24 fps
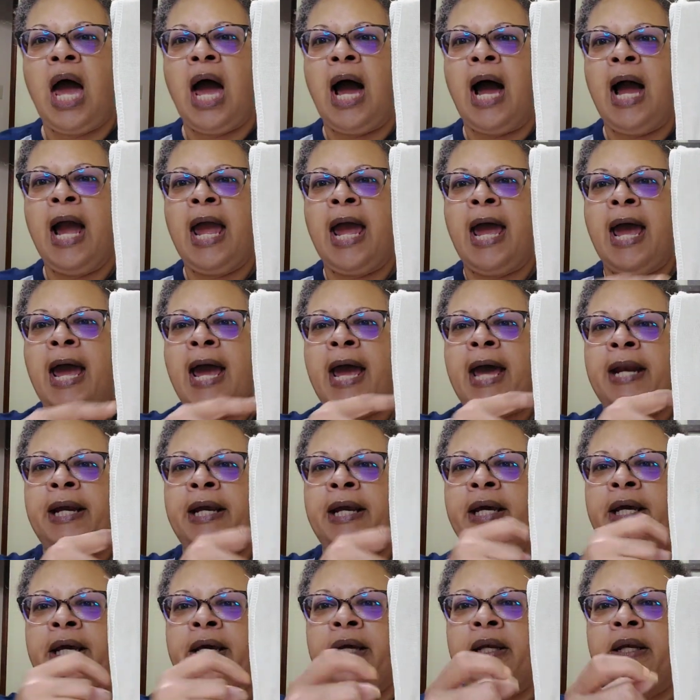I
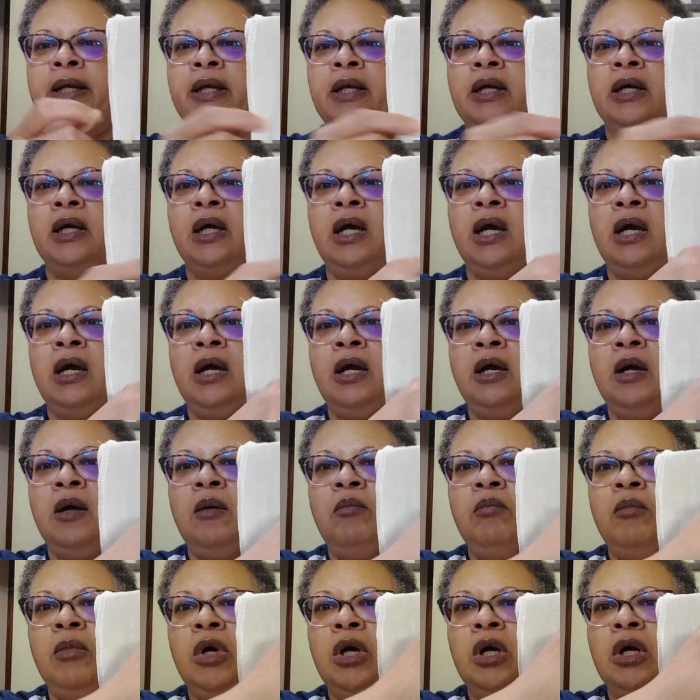added
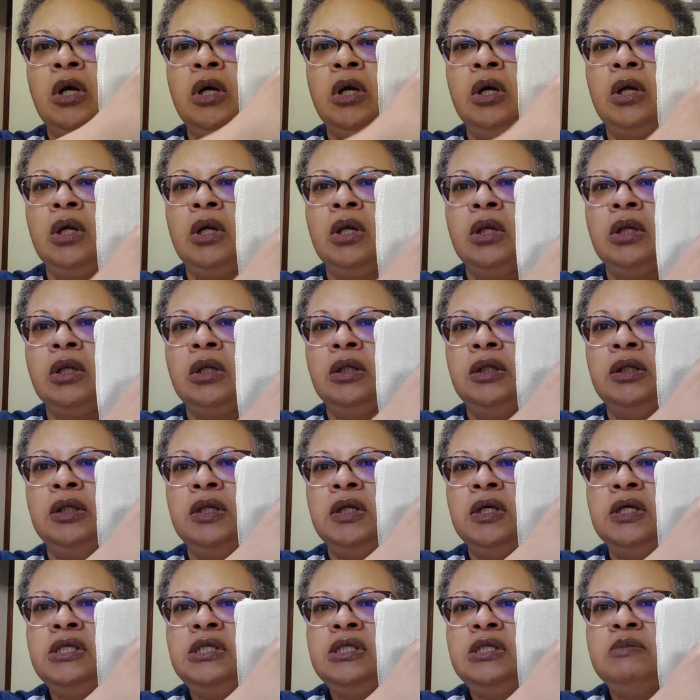um,
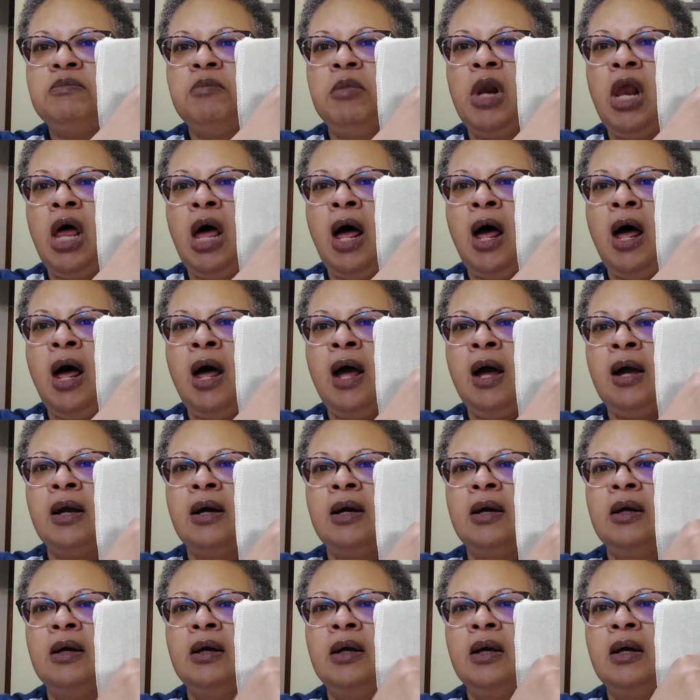this
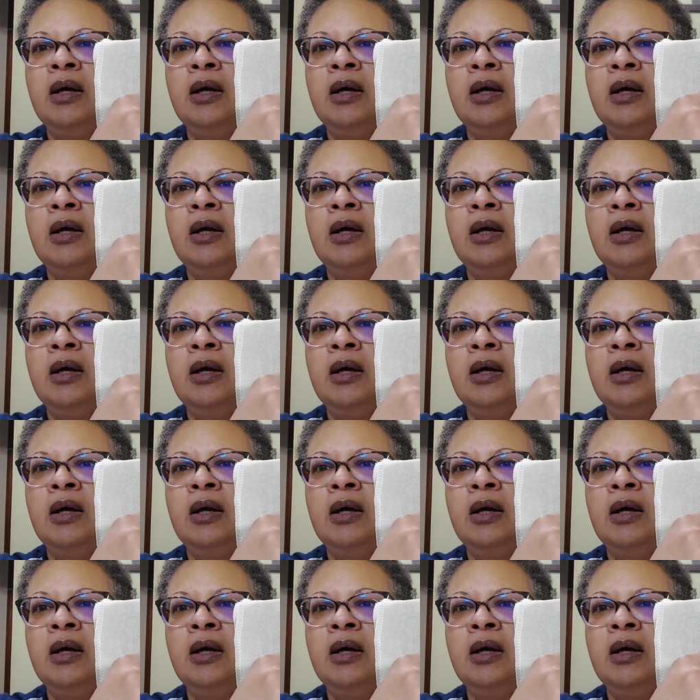block,